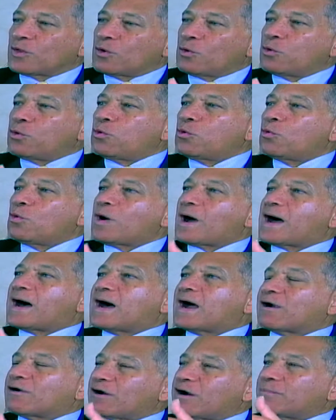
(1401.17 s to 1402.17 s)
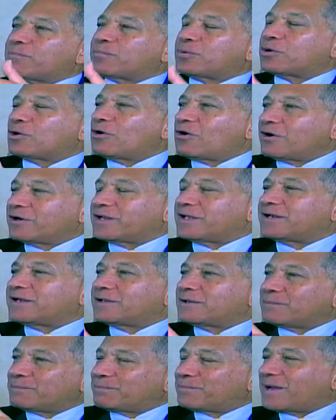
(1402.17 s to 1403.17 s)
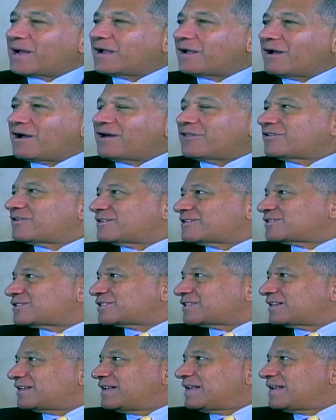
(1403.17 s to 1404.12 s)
who are applauded by others.